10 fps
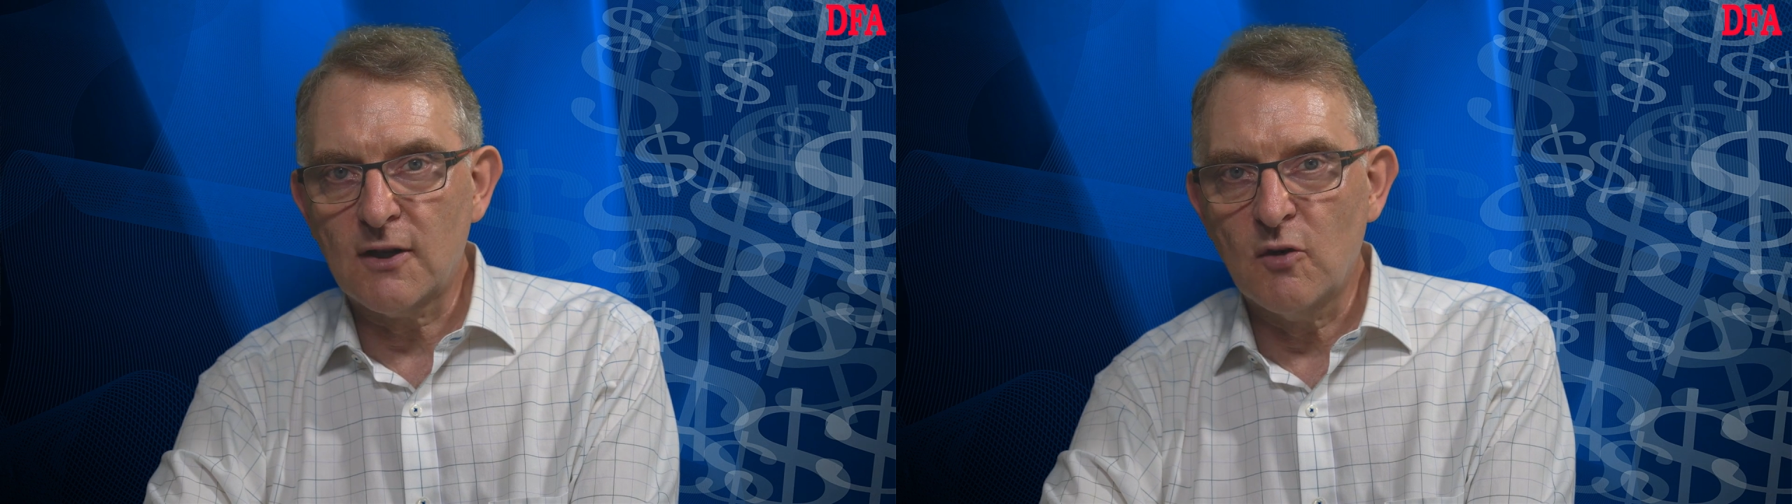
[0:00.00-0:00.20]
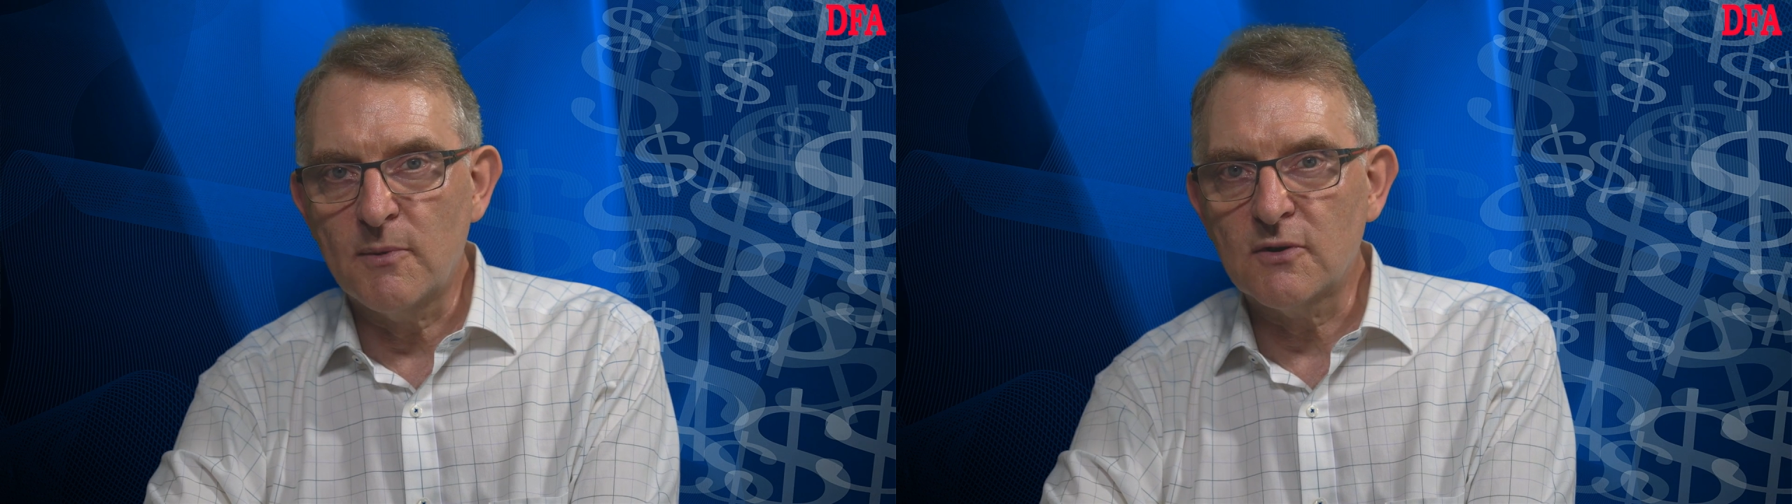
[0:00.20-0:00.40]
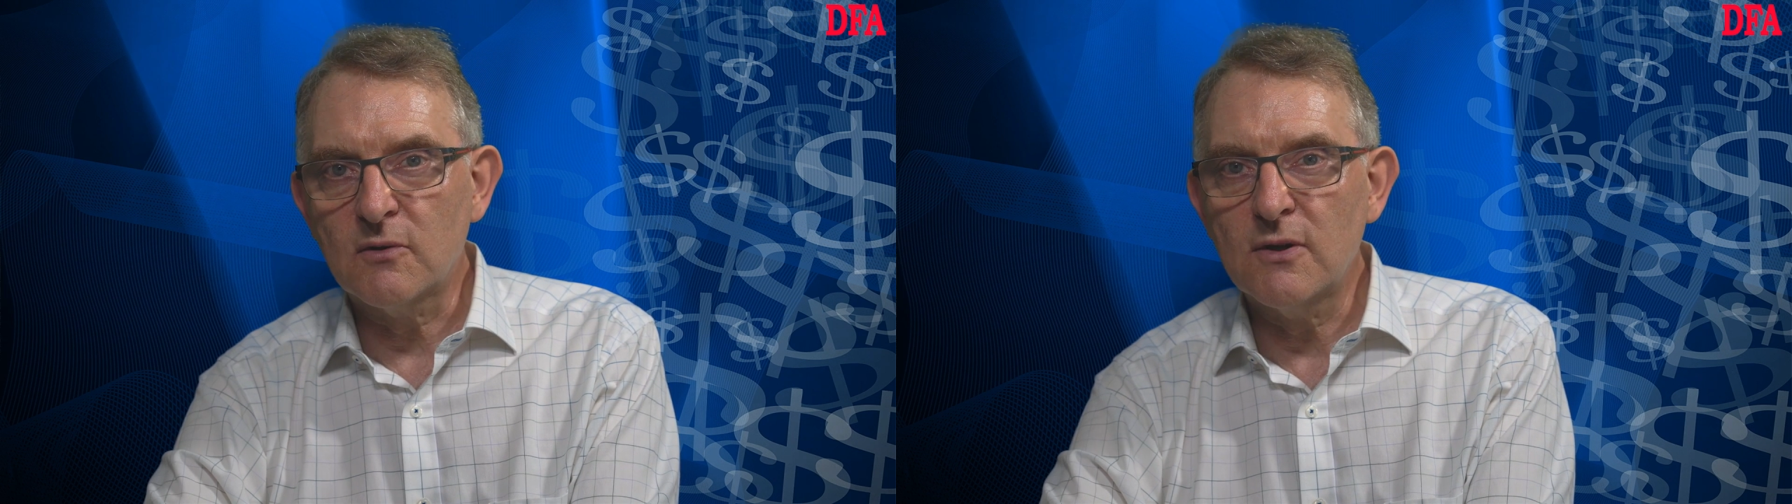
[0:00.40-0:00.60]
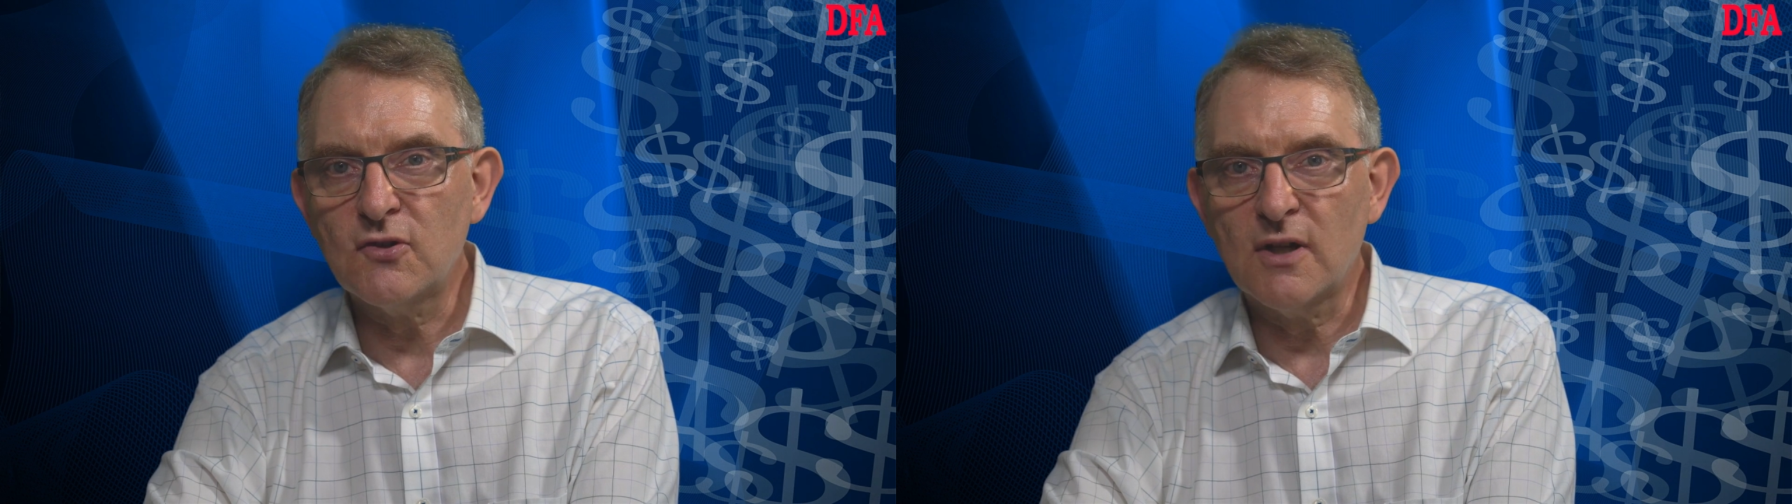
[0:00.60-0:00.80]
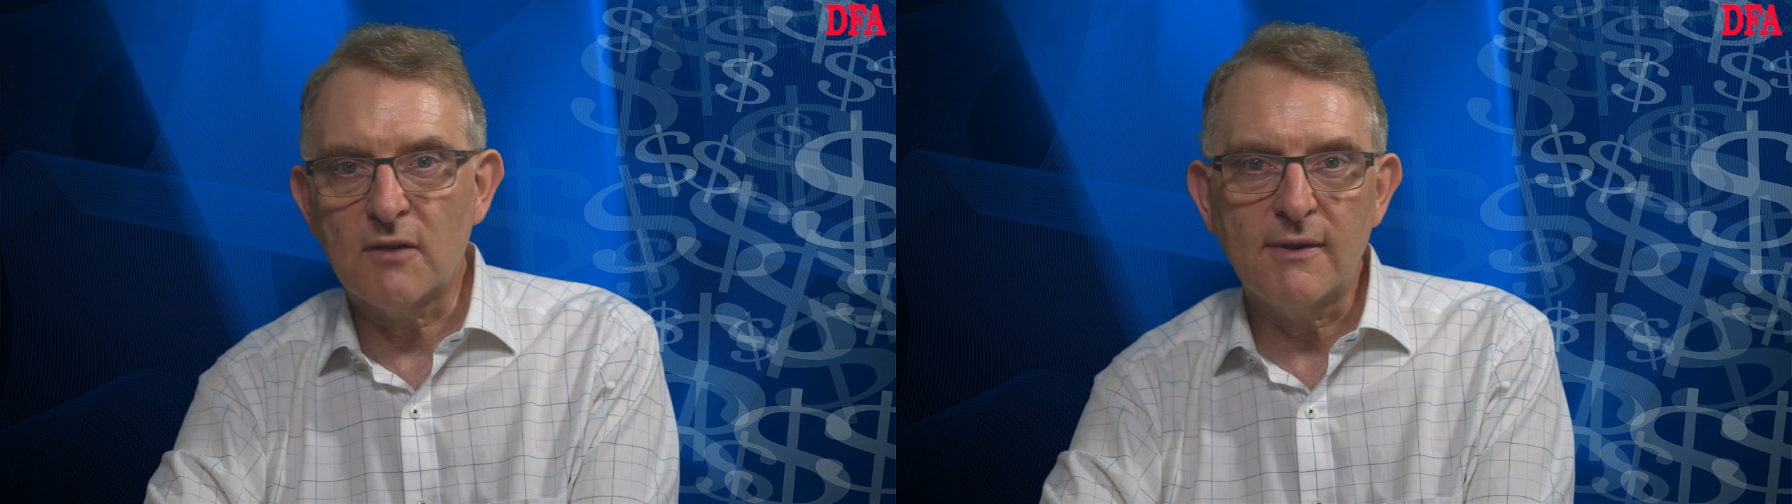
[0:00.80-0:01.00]
a comment or
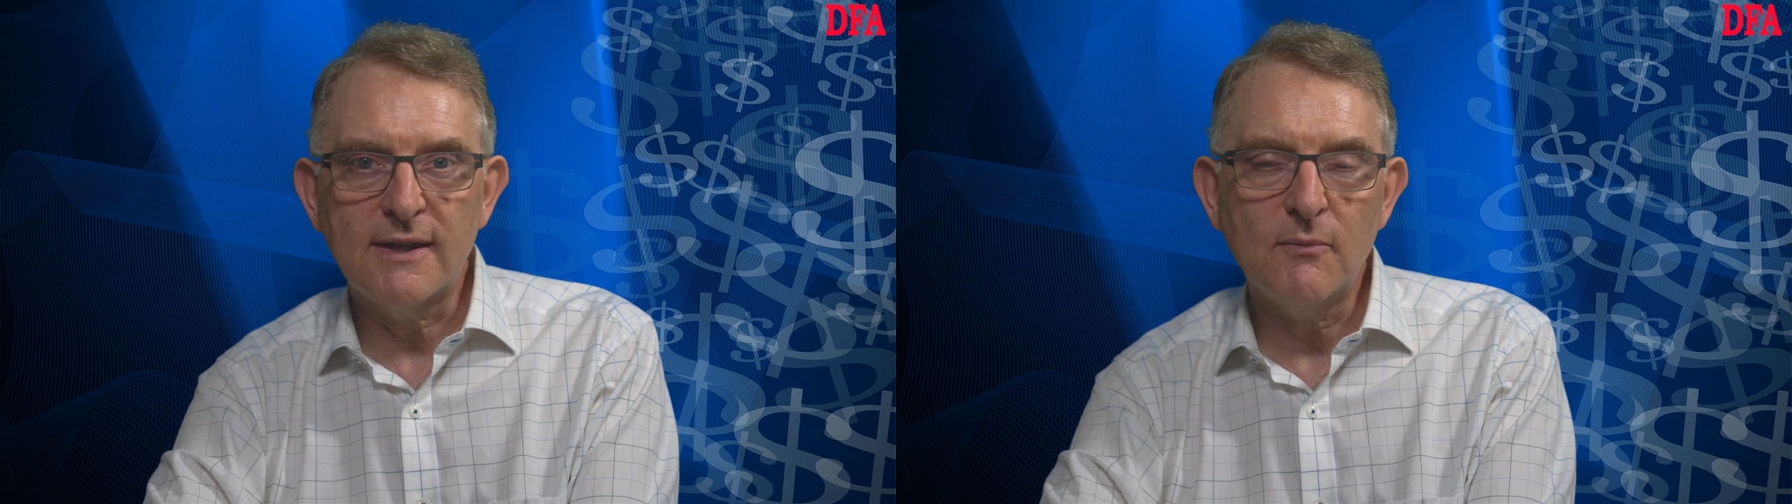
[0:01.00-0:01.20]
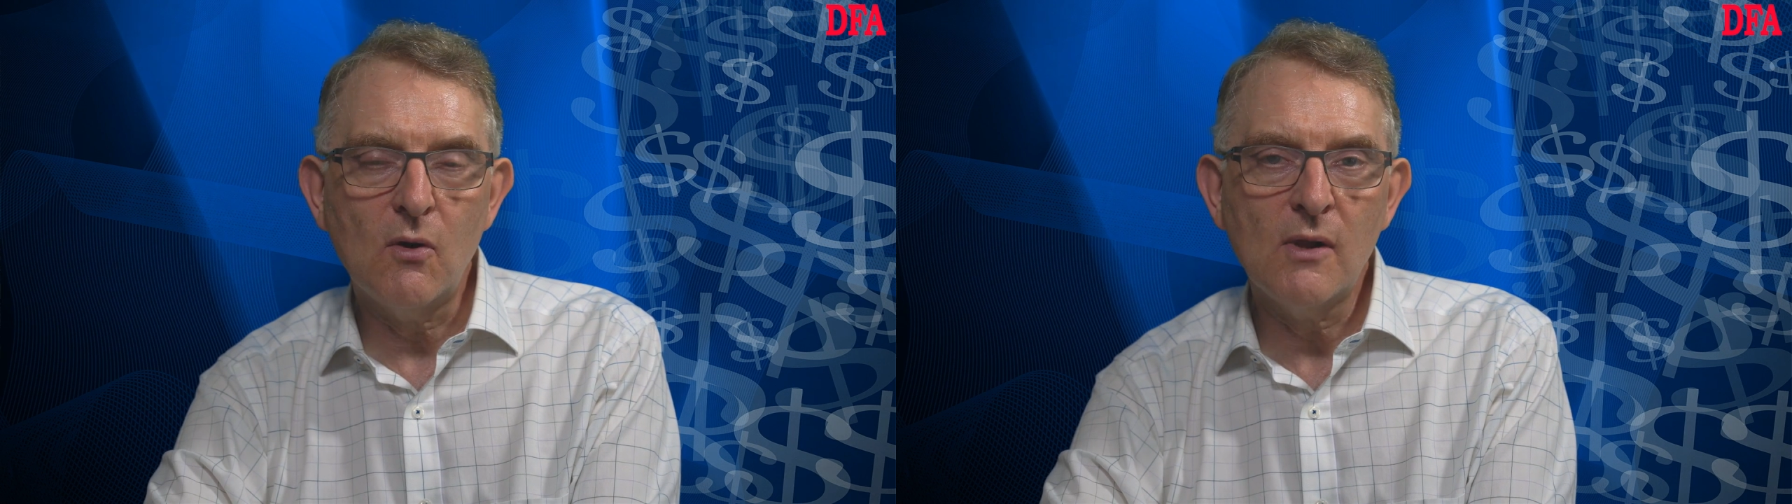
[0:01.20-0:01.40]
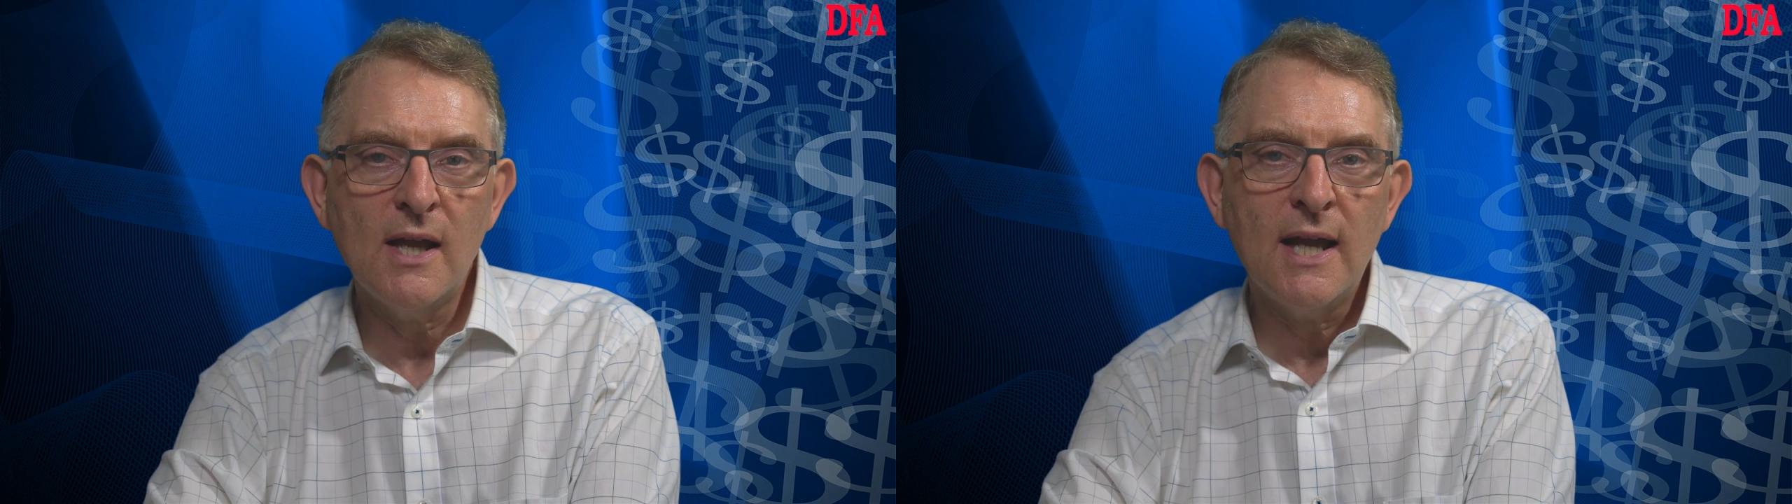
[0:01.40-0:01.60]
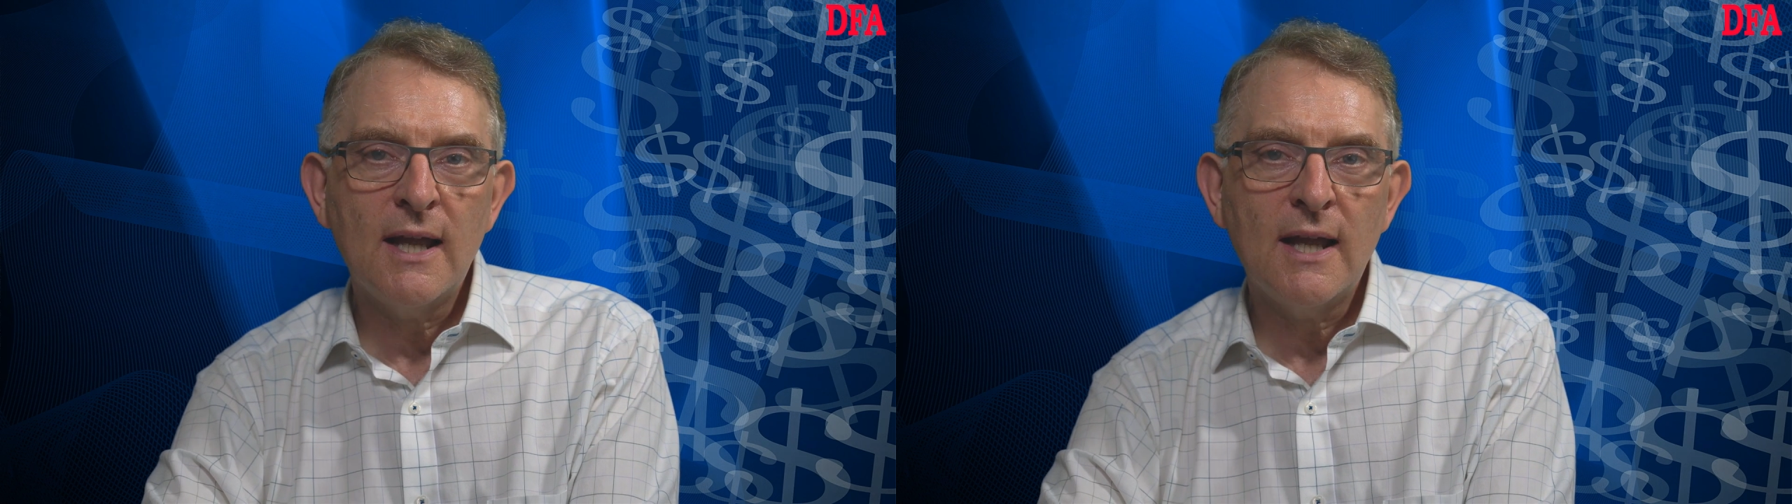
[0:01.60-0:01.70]
question. I read them all.